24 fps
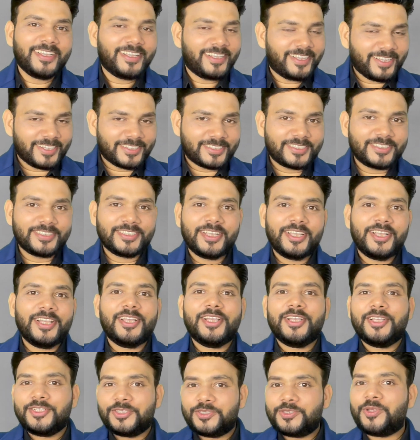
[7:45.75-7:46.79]
Yes.
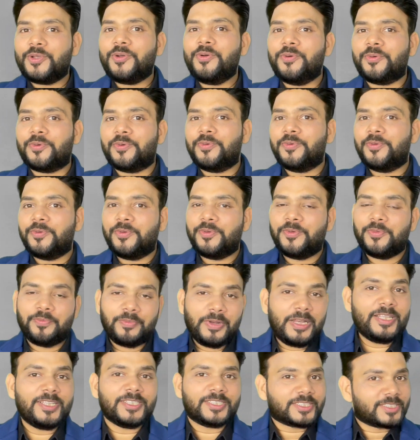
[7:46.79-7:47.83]
So
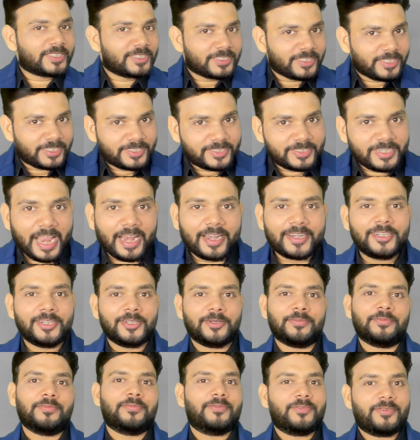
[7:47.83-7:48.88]
please stand
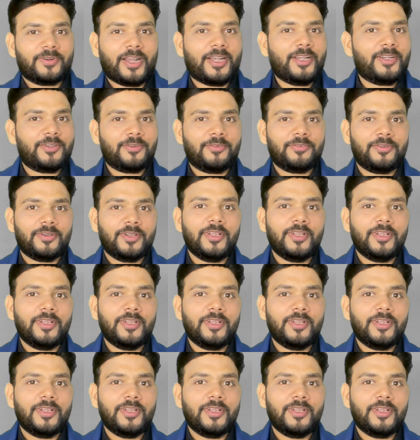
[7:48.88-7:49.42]
up, right?